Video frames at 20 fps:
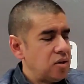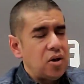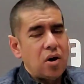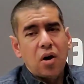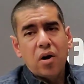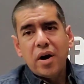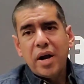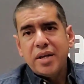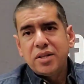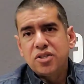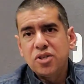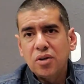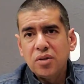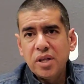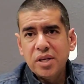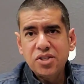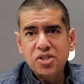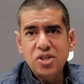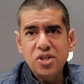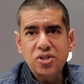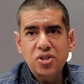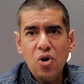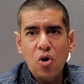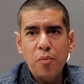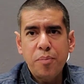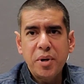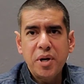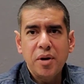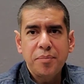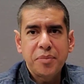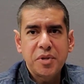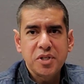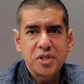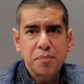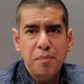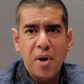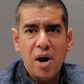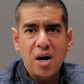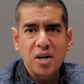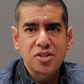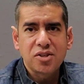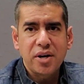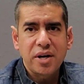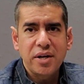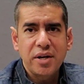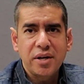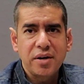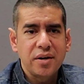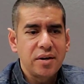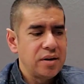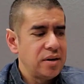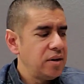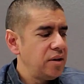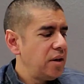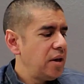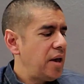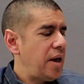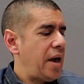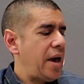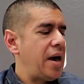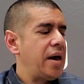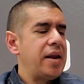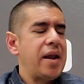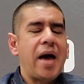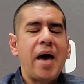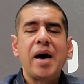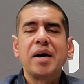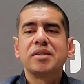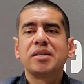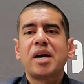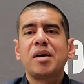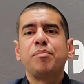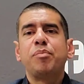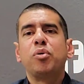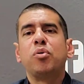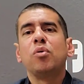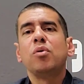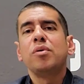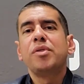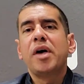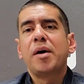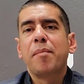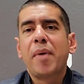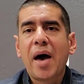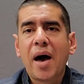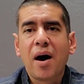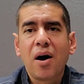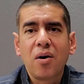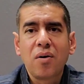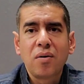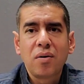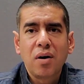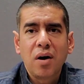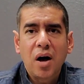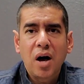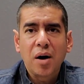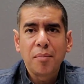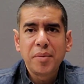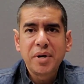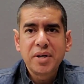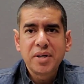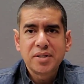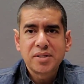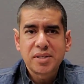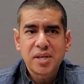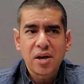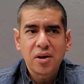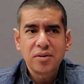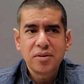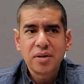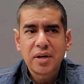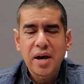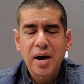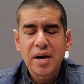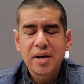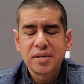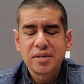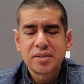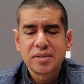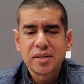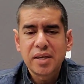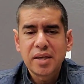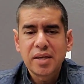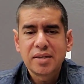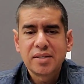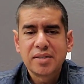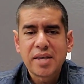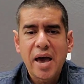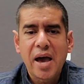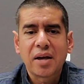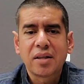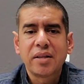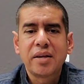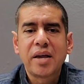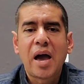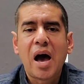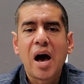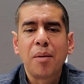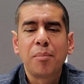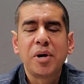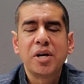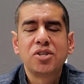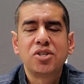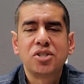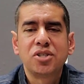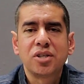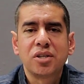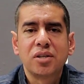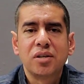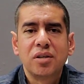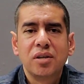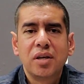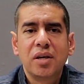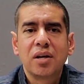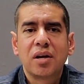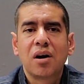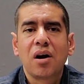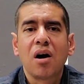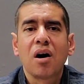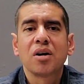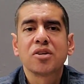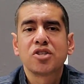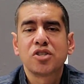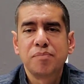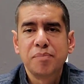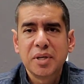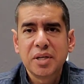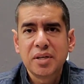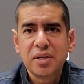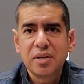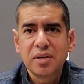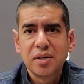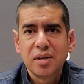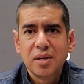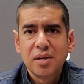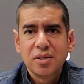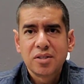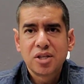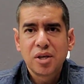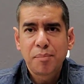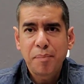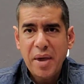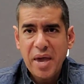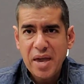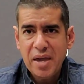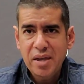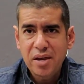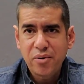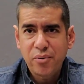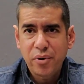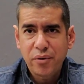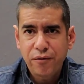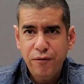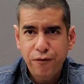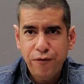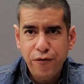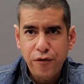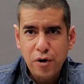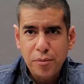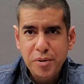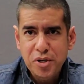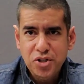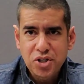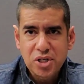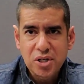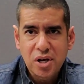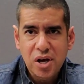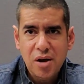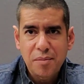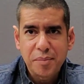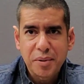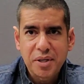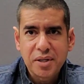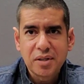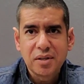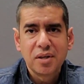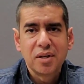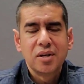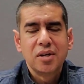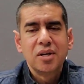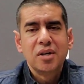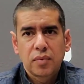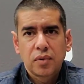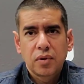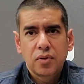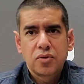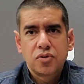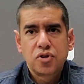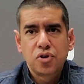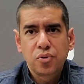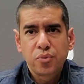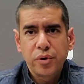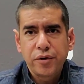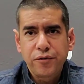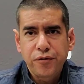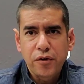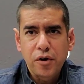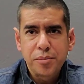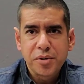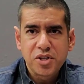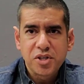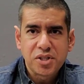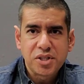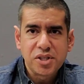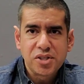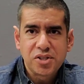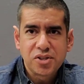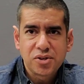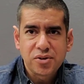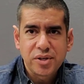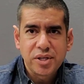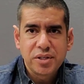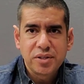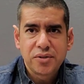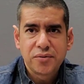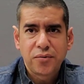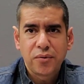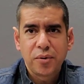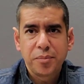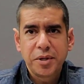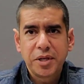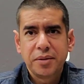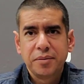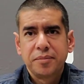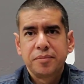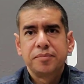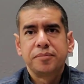All right, so let's just open up this box right here, and as I pull them out, I'm gonna tell you guys exactly how much it costs me to pay a refurbishing company to refurbish these screens for me.